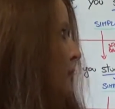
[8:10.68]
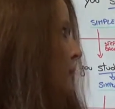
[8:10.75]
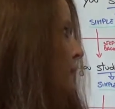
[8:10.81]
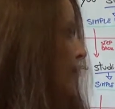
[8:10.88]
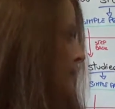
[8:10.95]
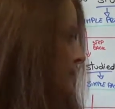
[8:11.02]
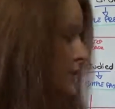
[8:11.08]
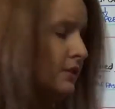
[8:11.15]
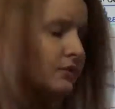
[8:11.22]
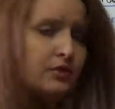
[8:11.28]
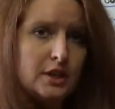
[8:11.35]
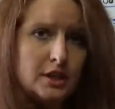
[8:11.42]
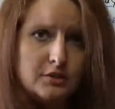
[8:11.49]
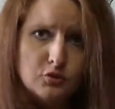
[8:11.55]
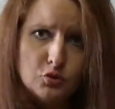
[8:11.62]
from a present
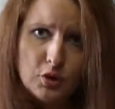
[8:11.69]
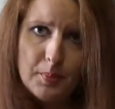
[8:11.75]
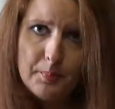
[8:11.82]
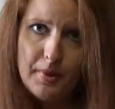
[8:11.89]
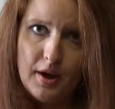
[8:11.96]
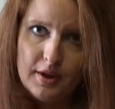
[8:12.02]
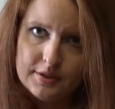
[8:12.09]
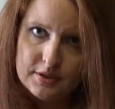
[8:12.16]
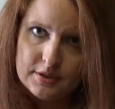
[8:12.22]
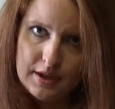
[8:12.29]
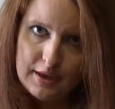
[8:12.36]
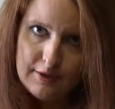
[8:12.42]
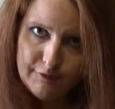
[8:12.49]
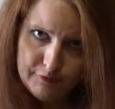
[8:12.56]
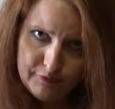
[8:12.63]
infinitive to a past
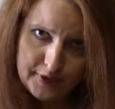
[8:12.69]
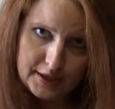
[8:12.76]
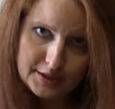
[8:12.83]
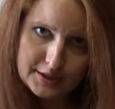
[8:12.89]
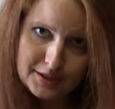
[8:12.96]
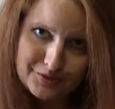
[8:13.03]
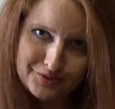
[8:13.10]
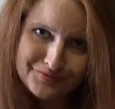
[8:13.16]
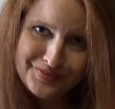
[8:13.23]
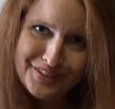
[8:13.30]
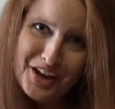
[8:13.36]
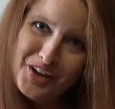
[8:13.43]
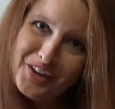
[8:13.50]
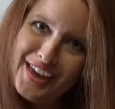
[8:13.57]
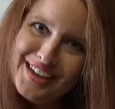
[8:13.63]
infinitive,
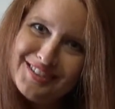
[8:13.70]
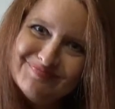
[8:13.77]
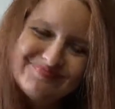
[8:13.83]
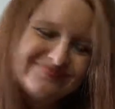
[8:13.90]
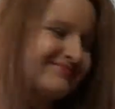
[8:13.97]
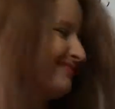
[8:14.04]
okay?